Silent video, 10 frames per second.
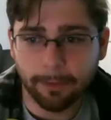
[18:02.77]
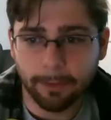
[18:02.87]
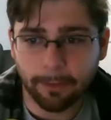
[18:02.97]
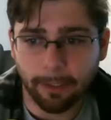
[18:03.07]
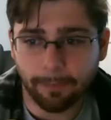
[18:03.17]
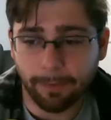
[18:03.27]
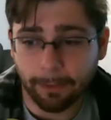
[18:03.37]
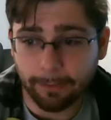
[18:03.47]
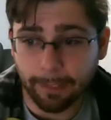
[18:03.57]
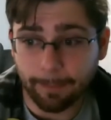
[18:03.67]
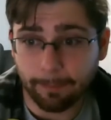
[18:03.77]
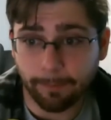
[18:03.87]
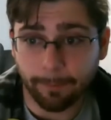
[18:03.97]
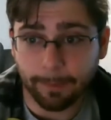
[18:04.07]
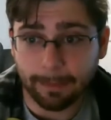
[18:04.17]
There's enough entertainment
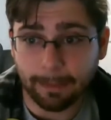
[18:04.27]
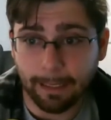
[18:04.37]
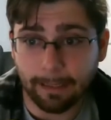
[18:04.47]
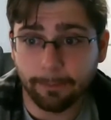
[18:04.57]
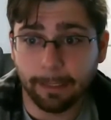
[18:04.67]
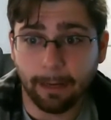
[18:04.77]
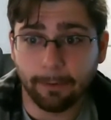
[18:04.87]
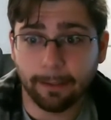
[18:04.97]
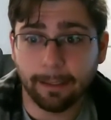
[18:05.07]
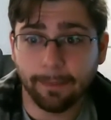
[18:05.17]
for me to get without it.